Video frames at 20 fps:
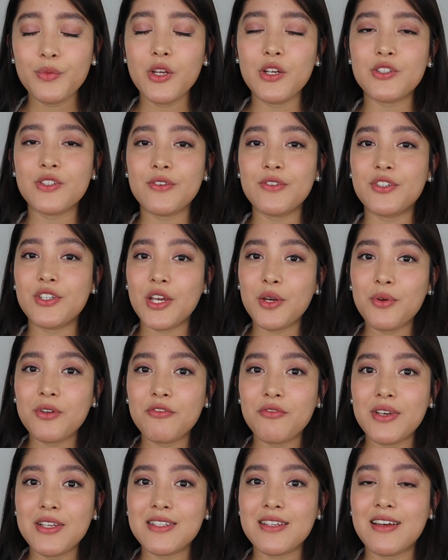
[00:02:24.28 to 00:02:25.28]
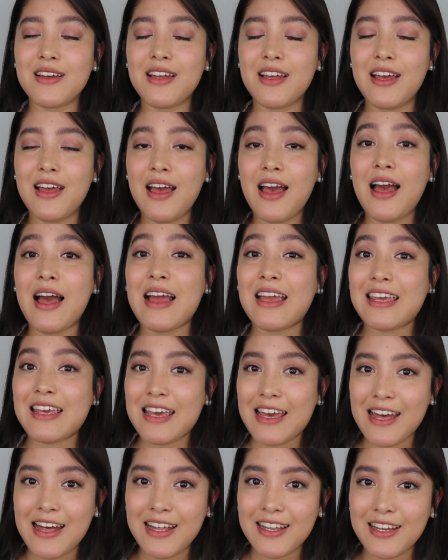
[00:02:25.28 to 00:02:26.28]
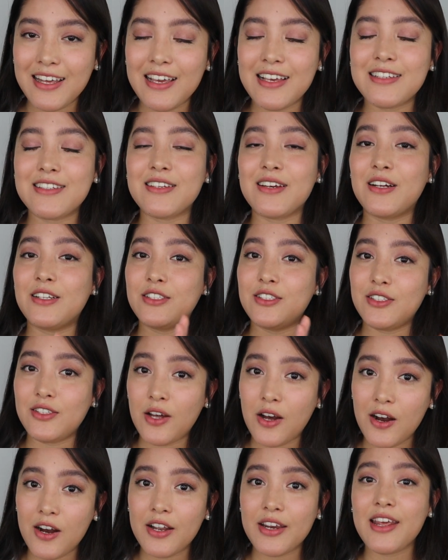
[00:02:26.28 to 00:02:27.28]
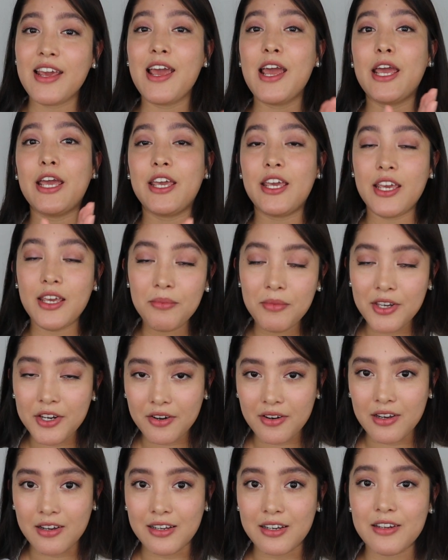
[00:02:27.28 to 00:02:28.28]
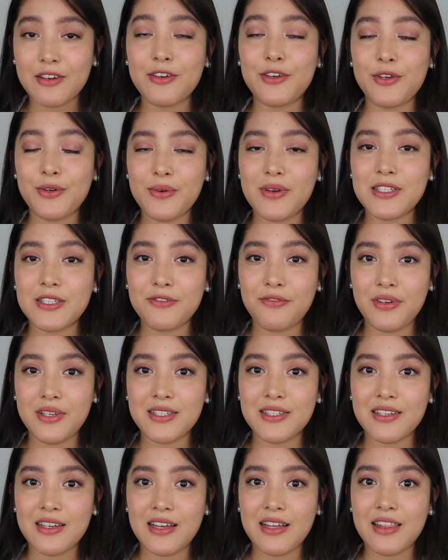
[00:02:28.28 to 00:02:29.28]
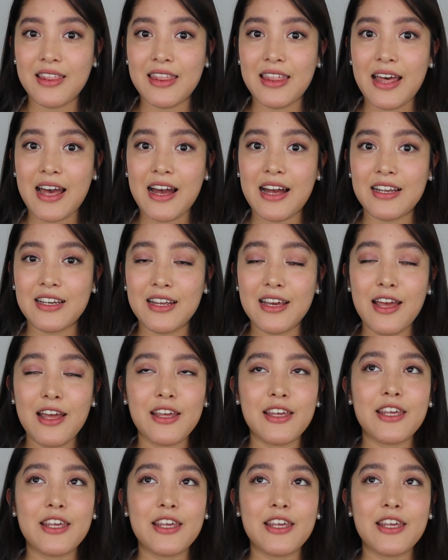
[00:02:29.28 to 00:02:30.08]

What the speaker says: So J1 visa, again, is a non-immigrant US visa that